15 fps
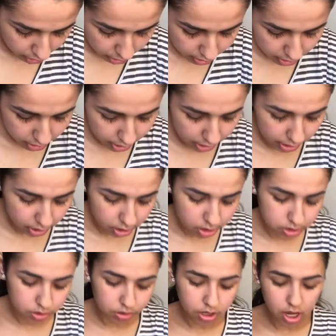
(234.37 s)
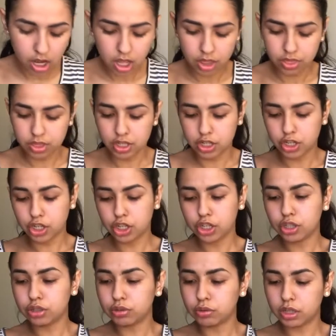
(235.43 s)
And then I also got the
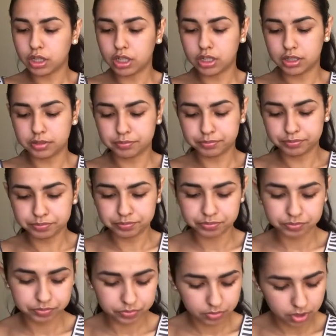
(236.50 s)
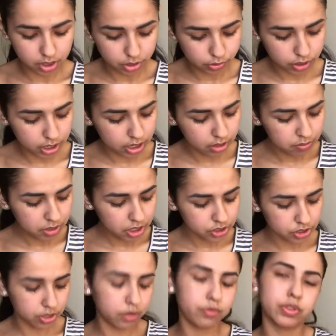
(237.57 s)
new, um, well, I'm not
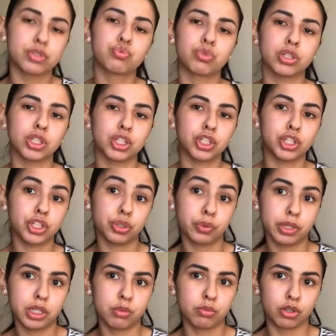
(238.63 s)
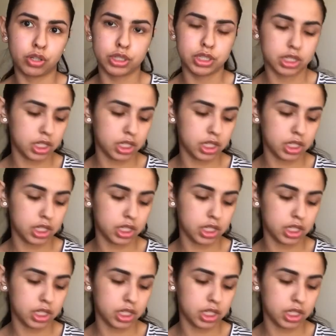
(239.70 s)
sure if it's really new anymore. It